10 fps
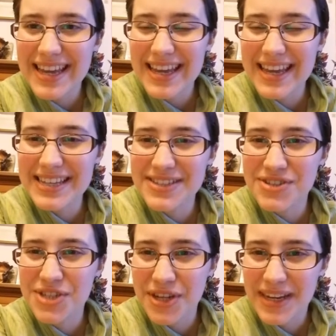he's
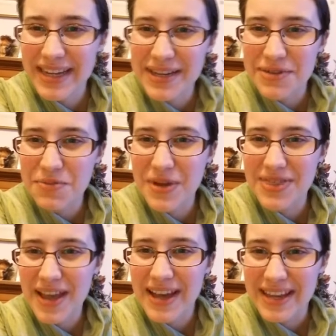juggling with
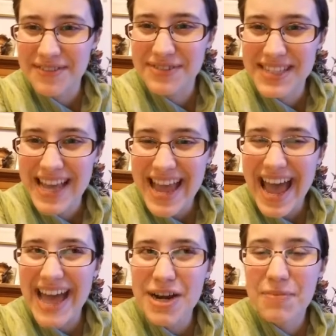knives
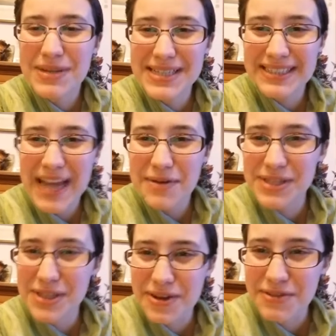and up until now
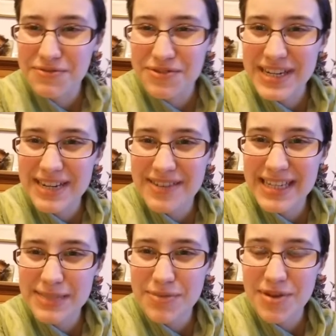it's going really
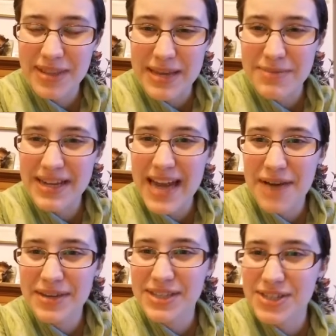really smoothly but
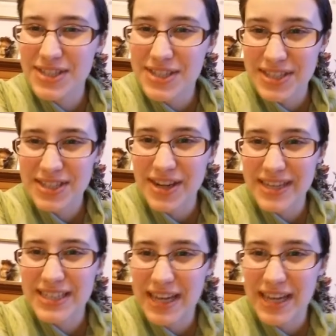now he's just starting to